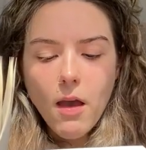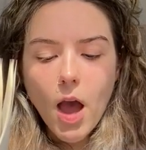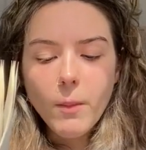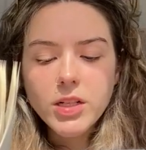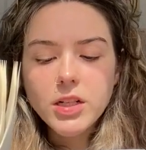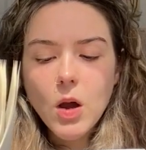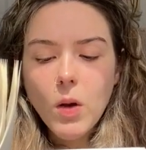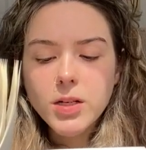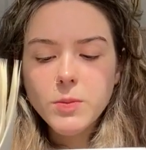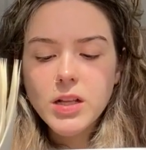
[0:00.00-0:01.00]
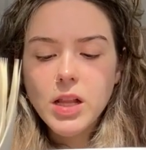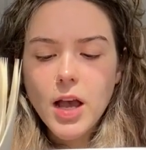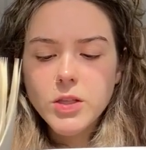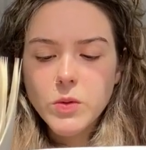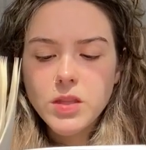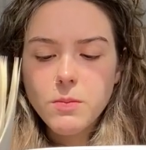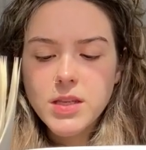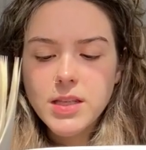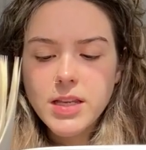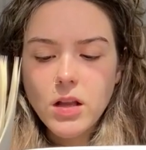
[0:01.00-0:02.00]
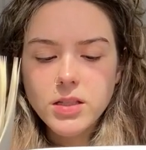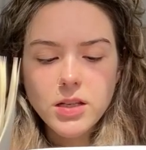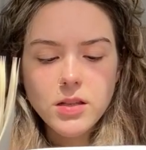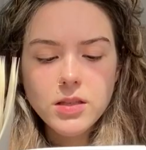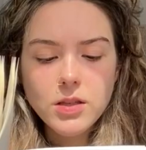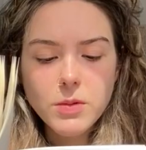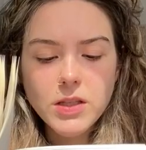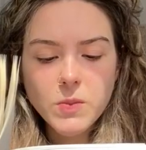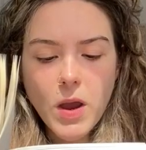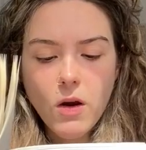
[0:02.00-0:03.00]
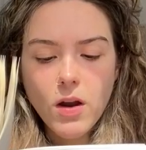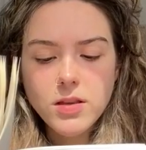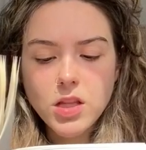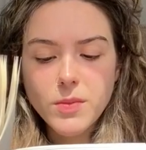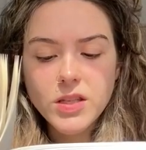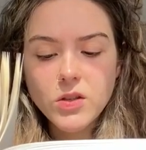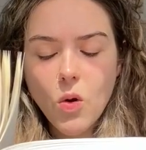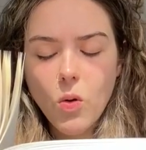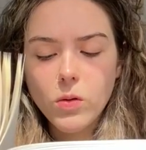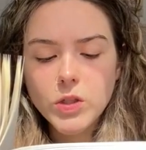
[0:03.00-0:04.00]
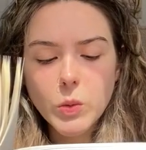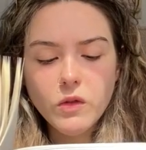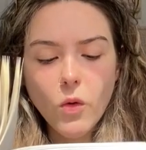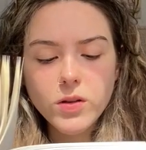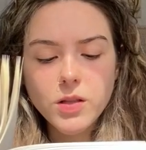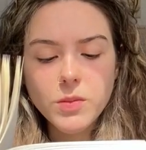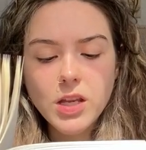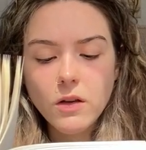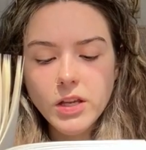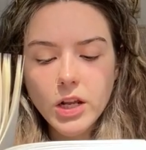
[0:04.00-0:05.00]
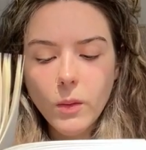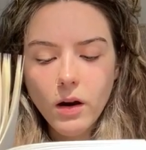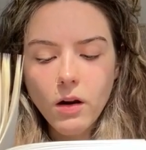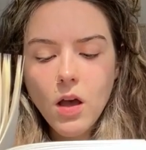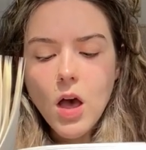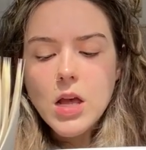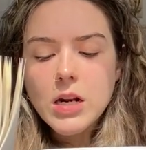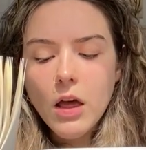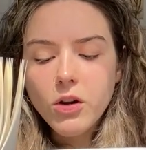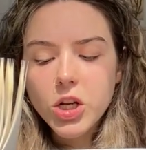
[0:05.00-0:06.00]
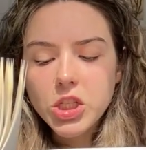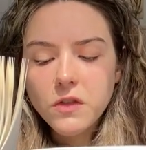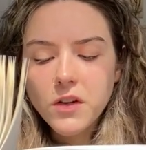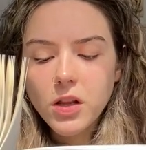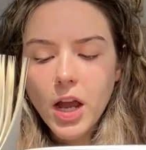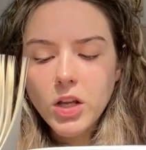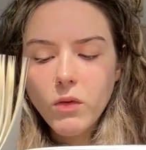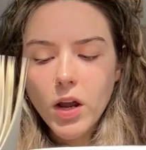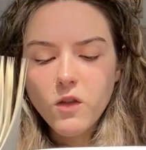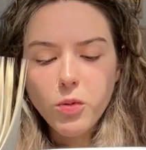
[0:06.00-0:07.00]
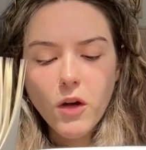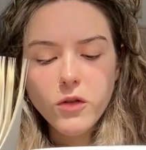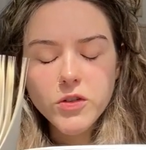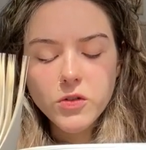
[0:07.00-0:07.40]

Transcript: Emma did not want to be classed with the Mrs. Eltons, the Mrs. Perrys, and the Mrs. Coles, who would force themselves anywhere. Neither could she feel any right of preference